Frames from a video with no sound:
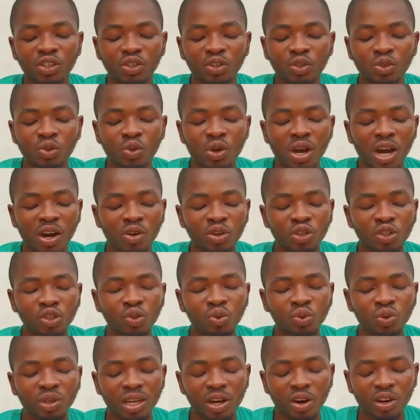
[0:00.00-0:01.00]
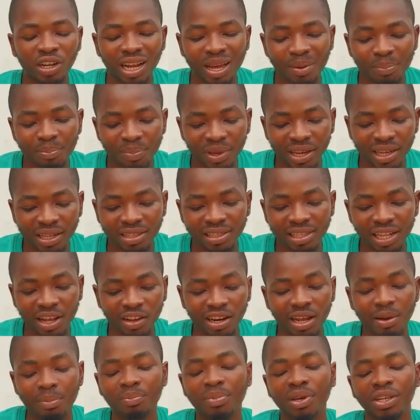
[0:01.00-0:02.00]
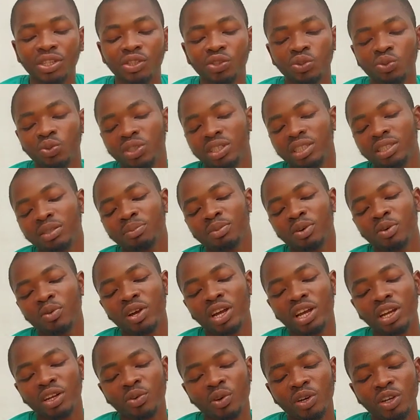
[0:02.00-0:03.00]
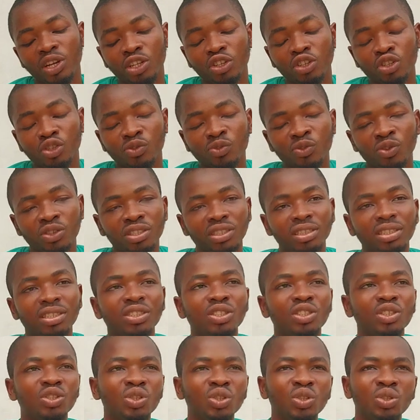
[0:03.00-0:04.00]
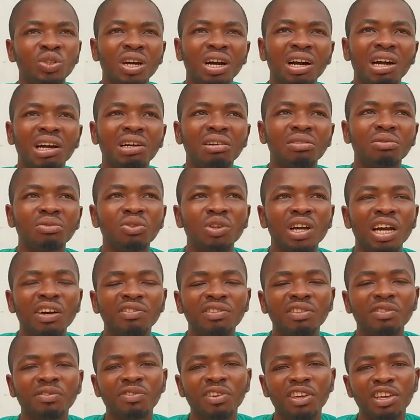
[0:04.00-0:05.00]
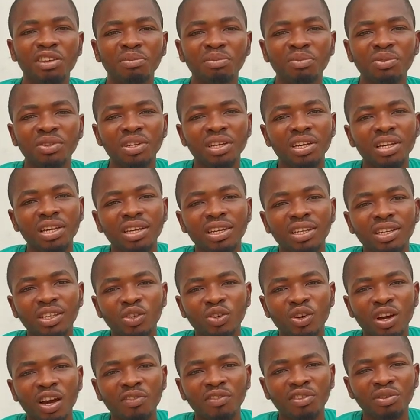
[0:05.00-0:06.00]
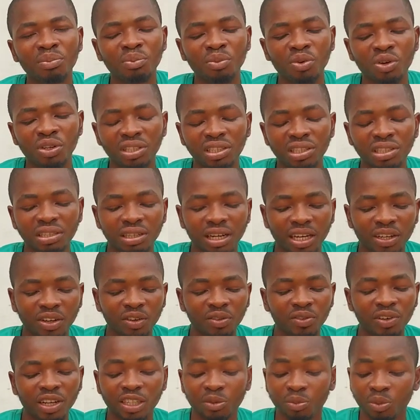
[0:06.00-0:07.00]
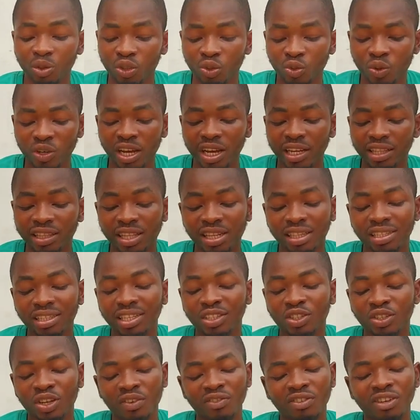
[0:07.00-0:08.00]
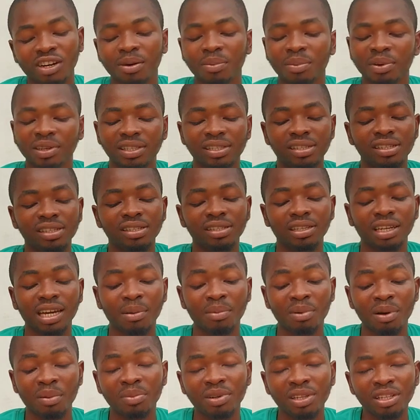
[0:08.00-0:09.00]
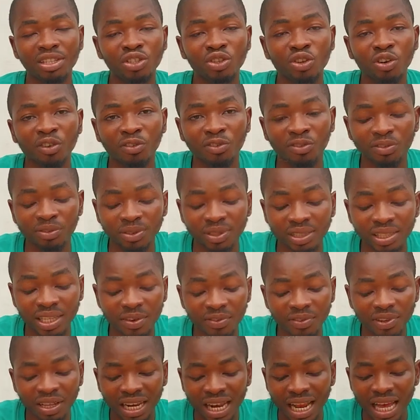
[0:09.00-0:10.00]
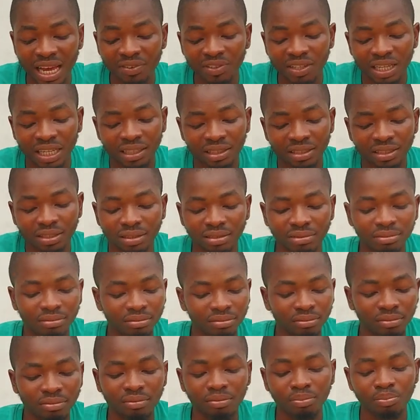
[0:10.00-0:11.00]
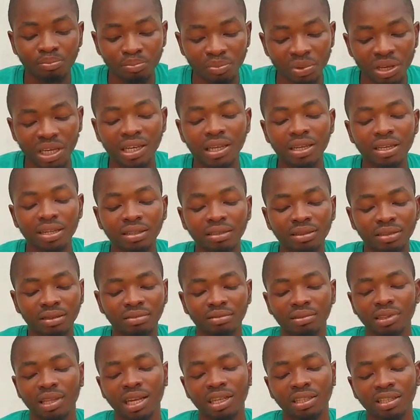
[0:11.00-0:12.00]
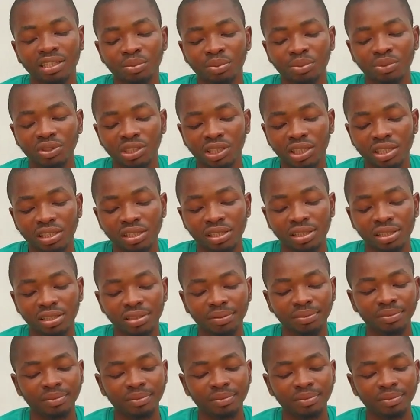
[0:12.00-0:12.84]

you are going to get other perks, the other perks to it. But when you are just funny, you have the fame, you have the money, and all that. But when you are intelligent, you have the capability of saving lives and making tangible changes.